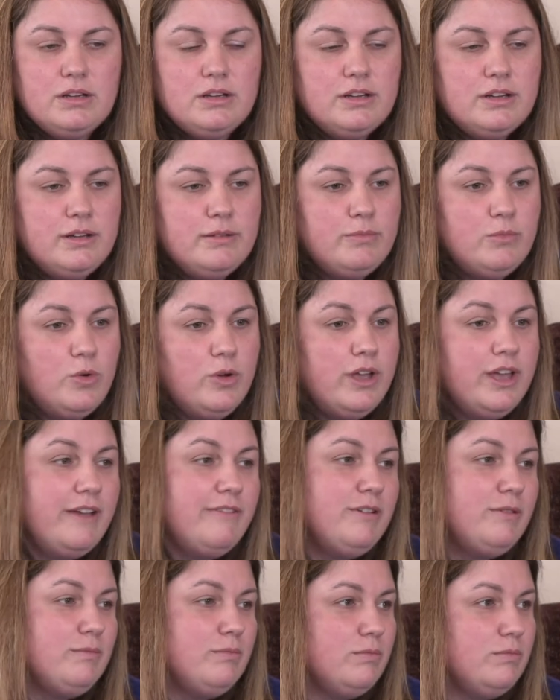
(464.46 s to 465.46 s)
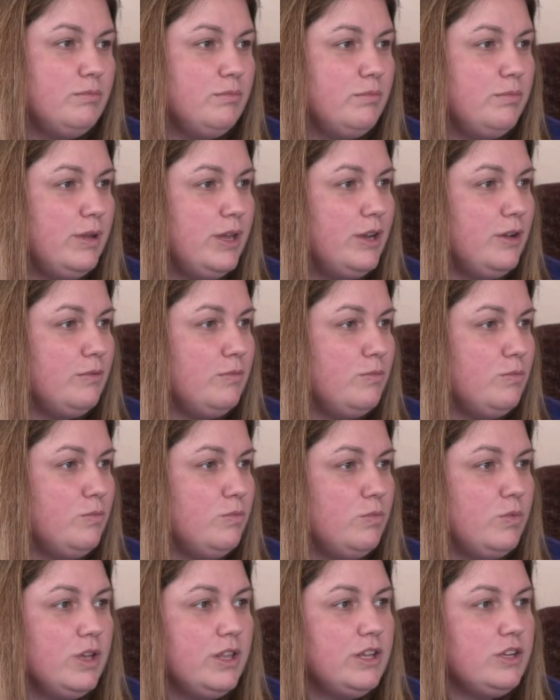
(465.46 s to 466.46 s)
Um, well, I haven't been
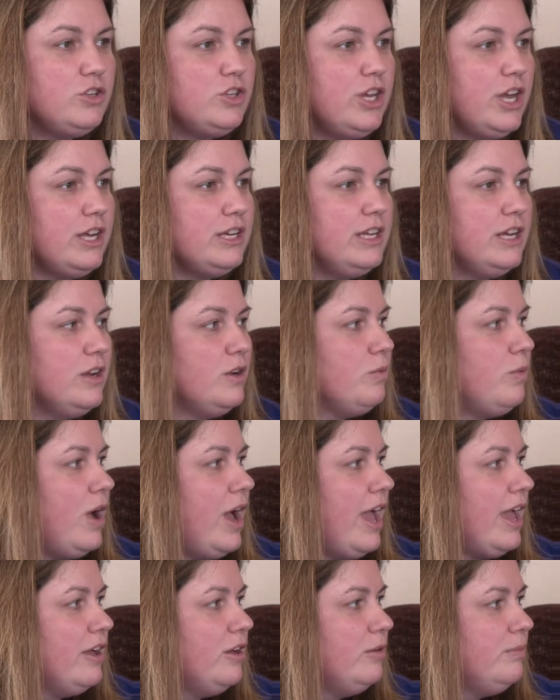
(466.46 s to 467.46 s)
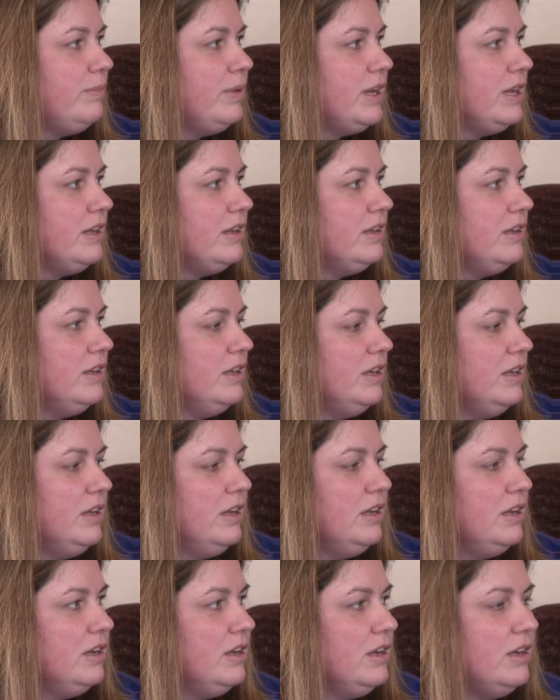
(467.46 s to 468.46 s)
Have really checked in a while, but
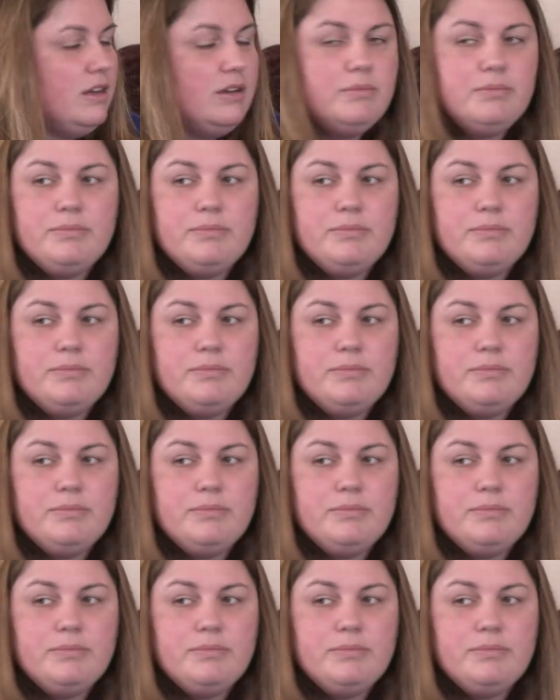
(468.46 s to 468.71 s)
like, is it oh.